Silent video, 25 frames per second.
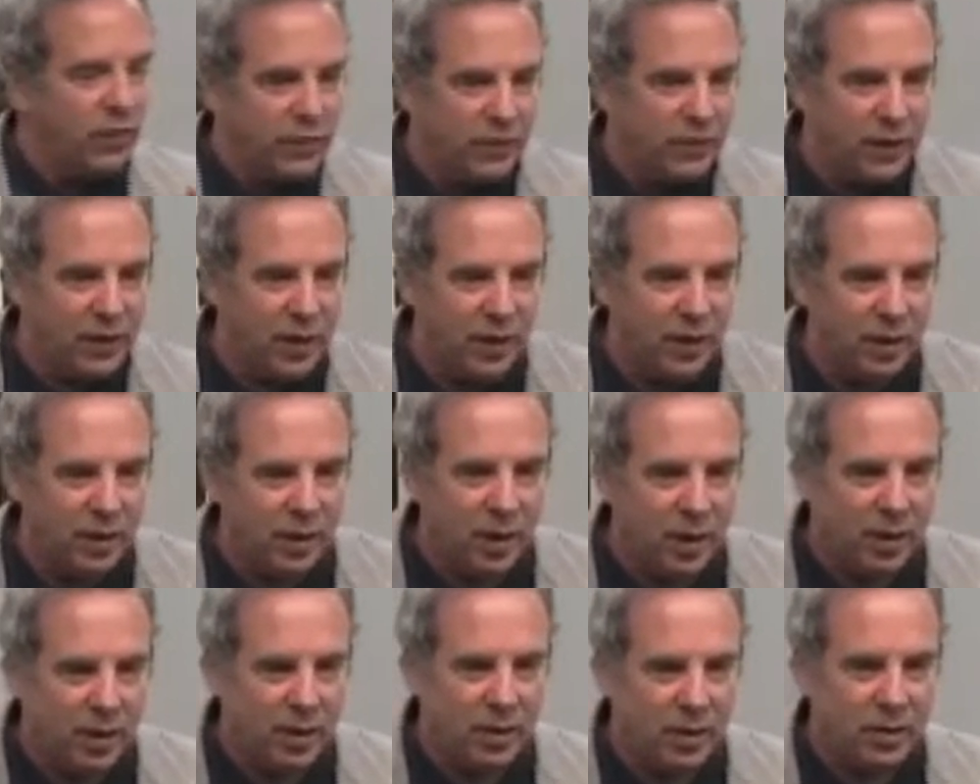15
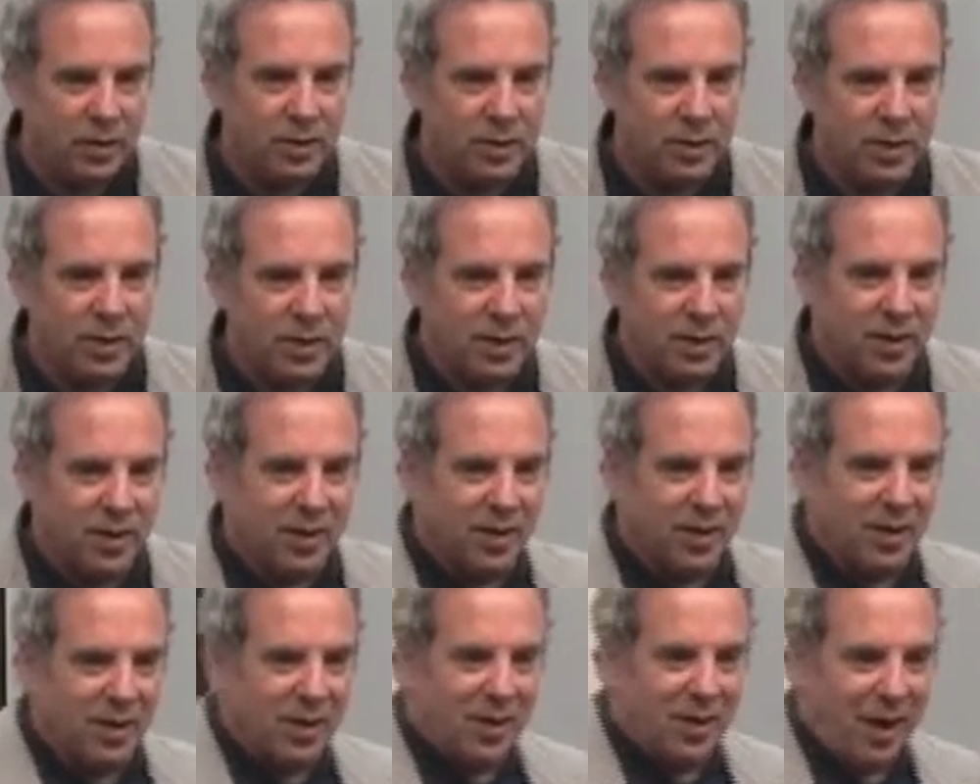years? At
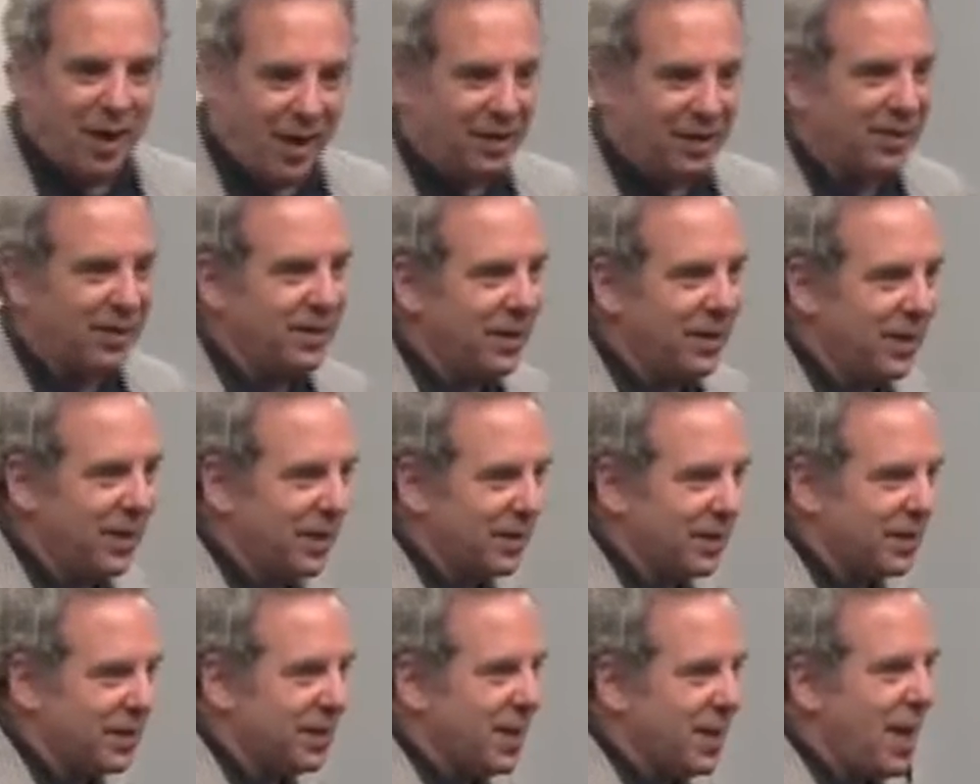least. At
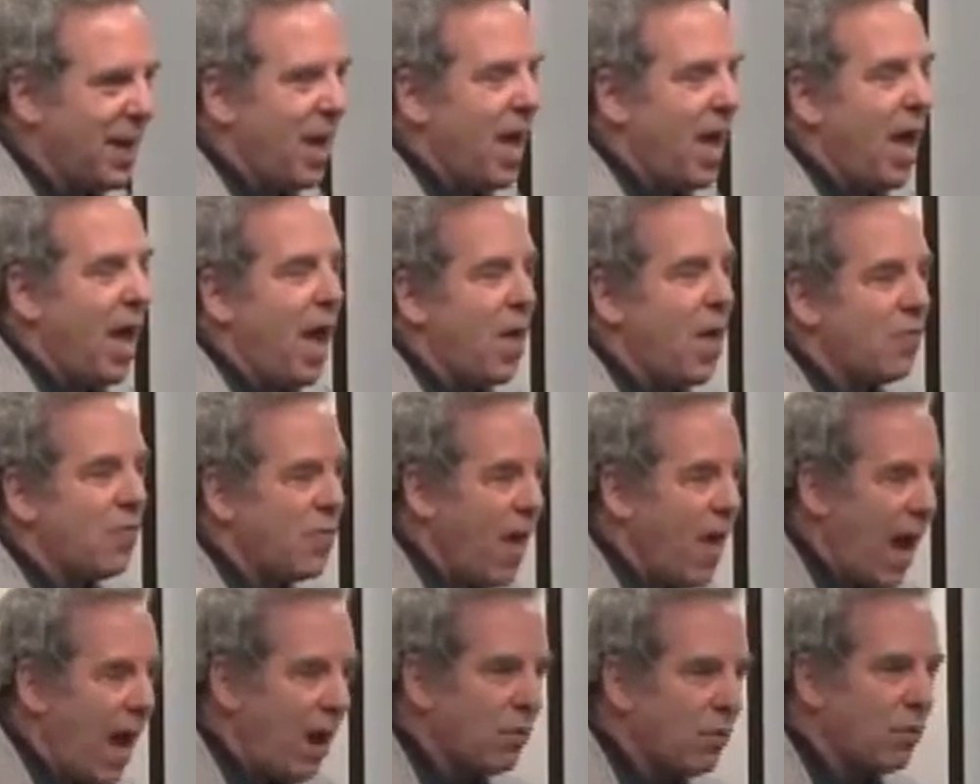least.
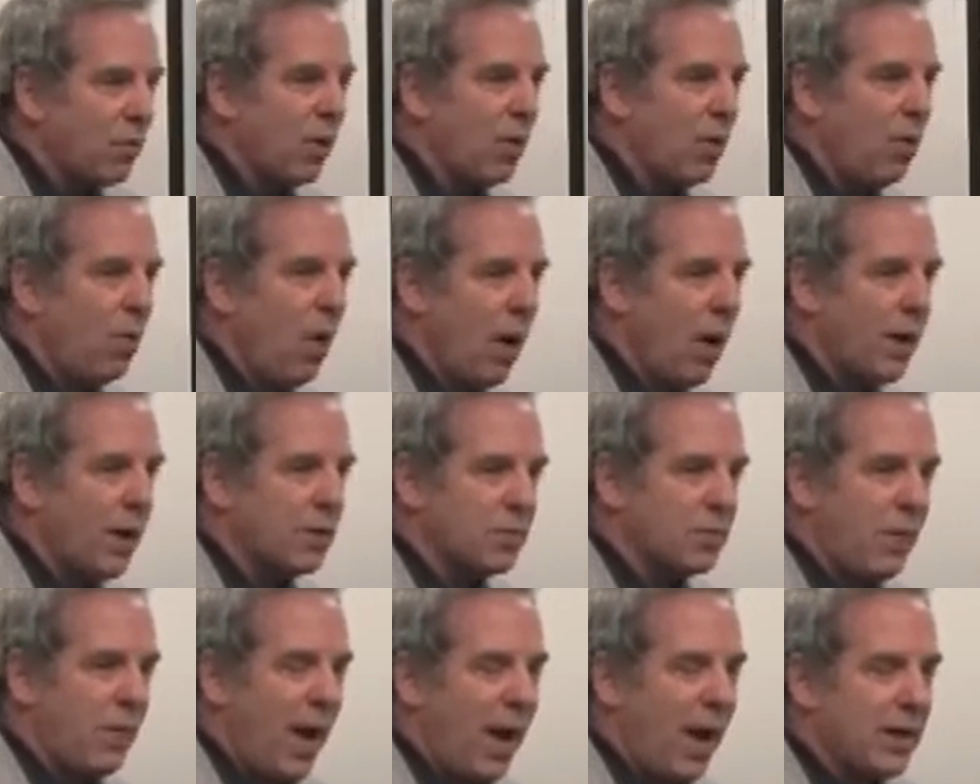that
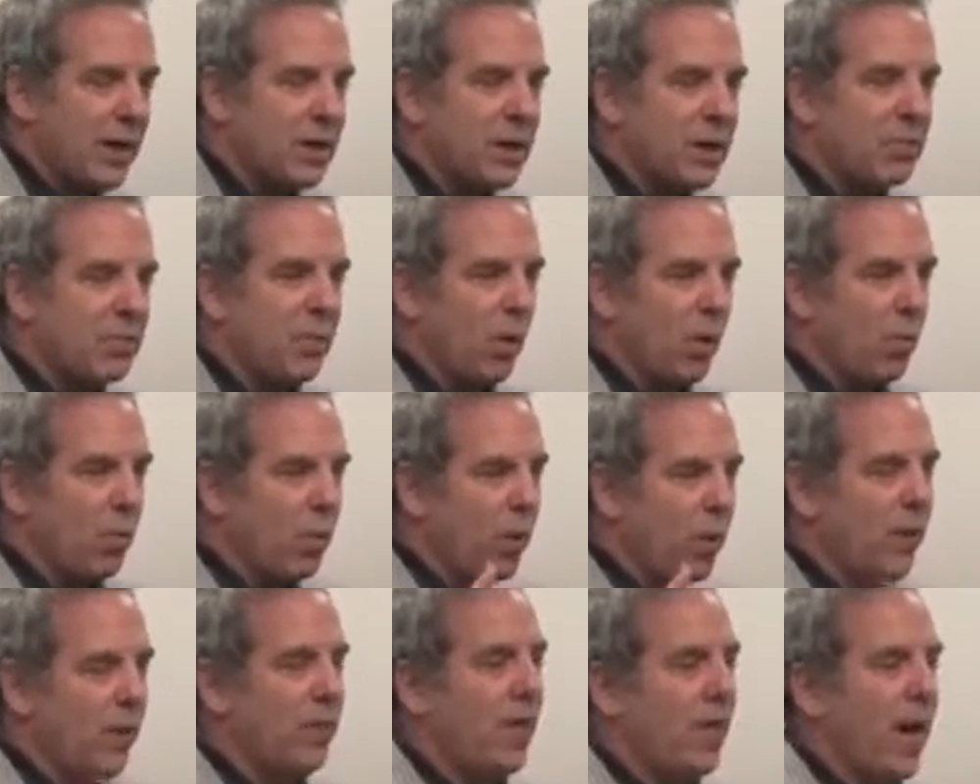requires passion.
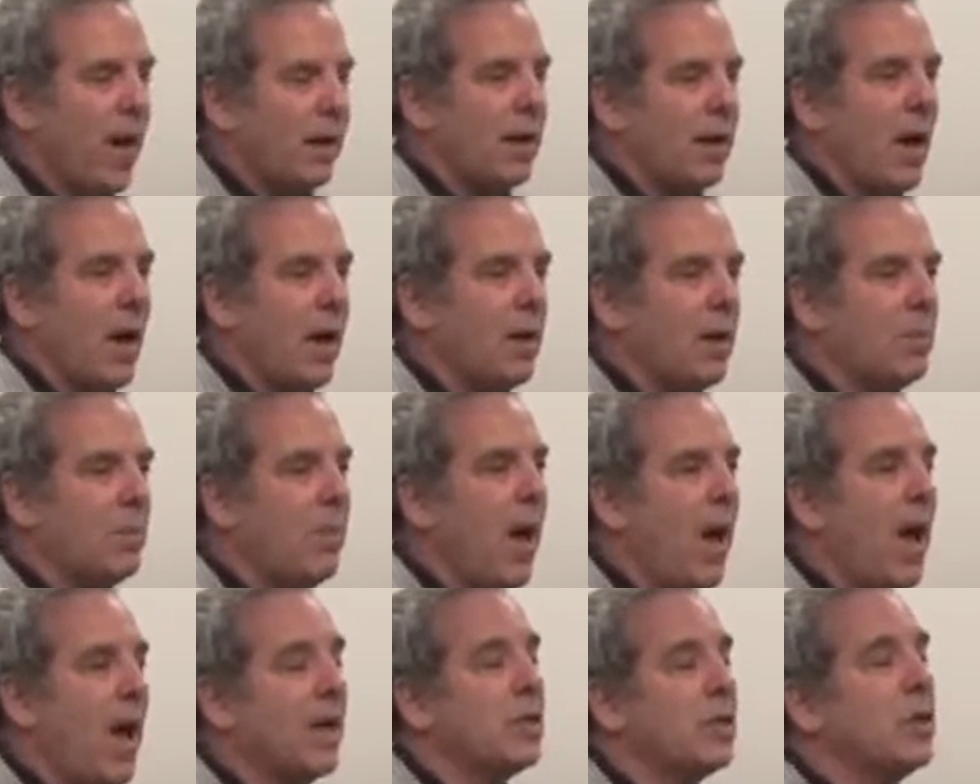But with that kind
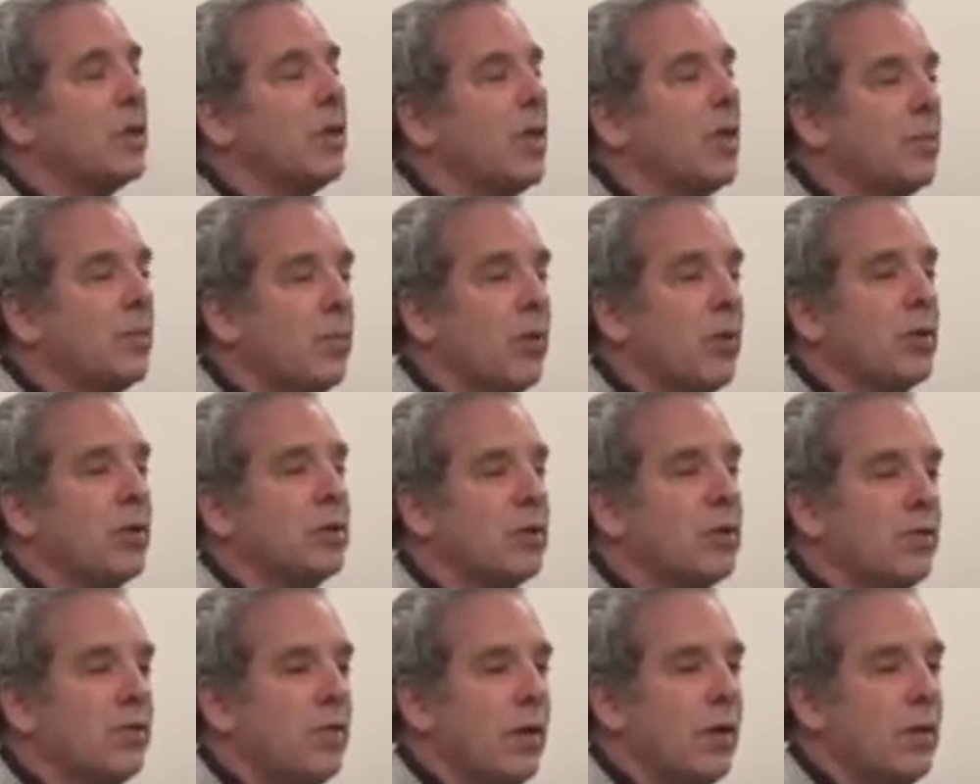of passion and
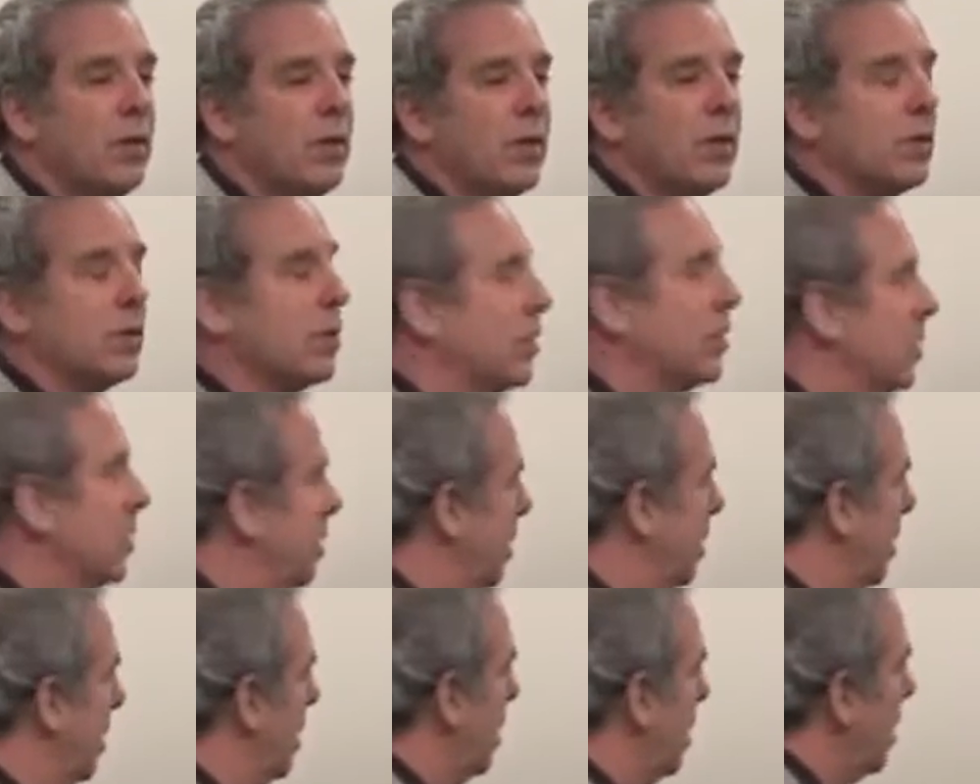perseverance,
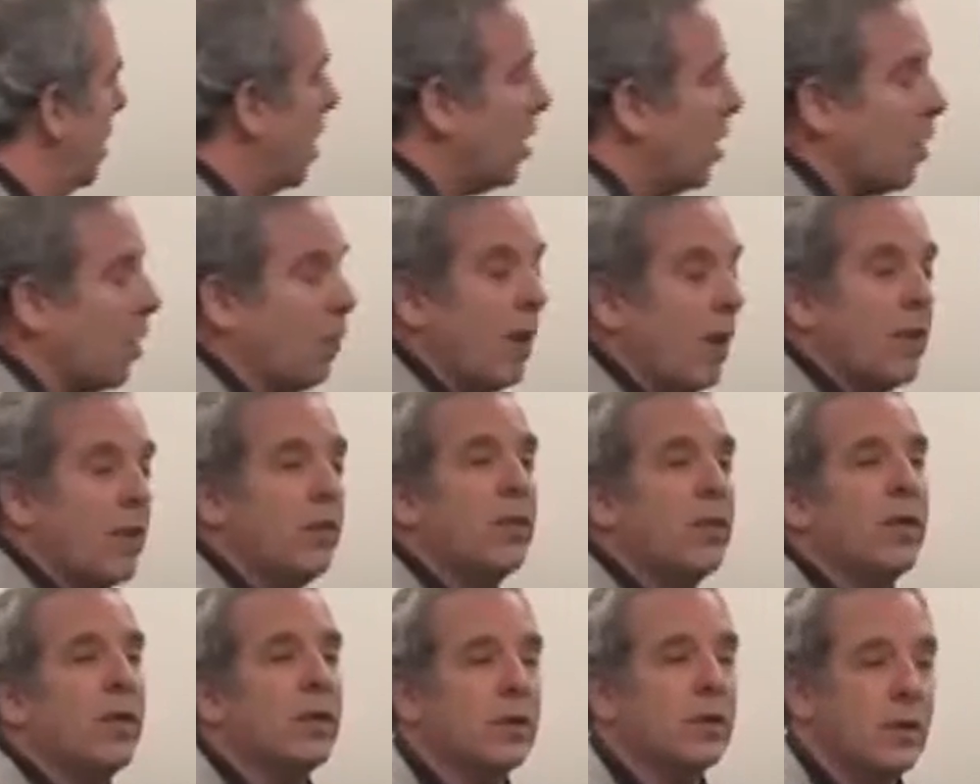great
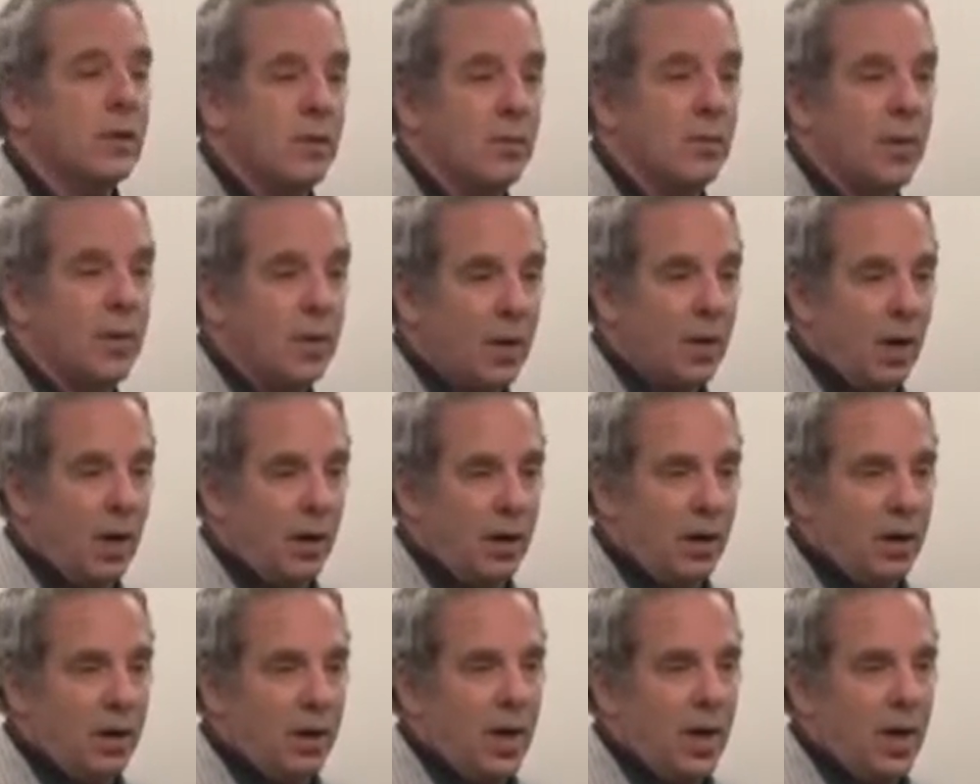things can be done.